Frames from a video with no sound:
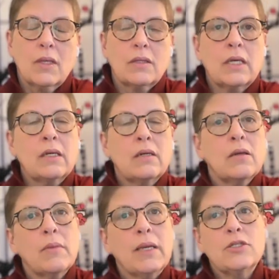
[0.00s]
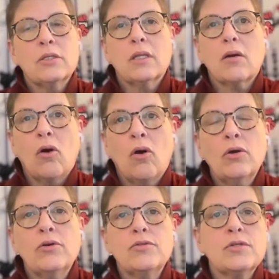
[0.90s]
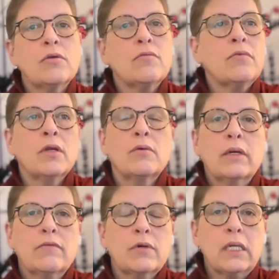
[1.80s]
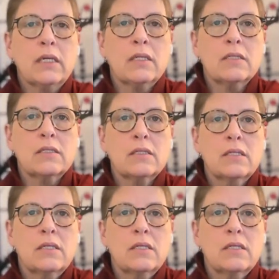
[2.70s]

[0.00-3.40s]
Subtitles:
Then imagine that all your suffering, whatever it is,